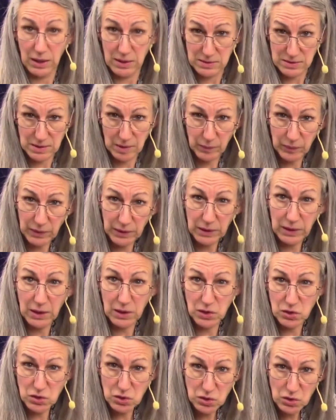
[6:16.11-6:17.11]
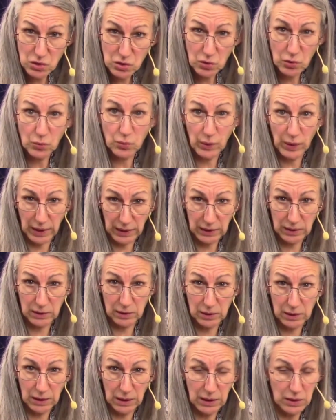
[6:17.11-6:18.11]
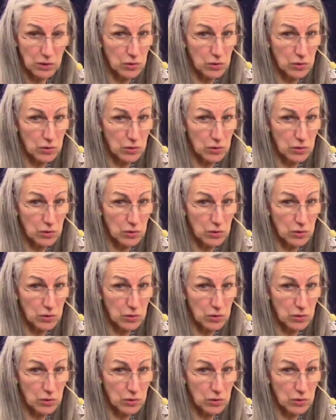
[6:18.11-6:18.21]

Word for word: something that you should do regularly.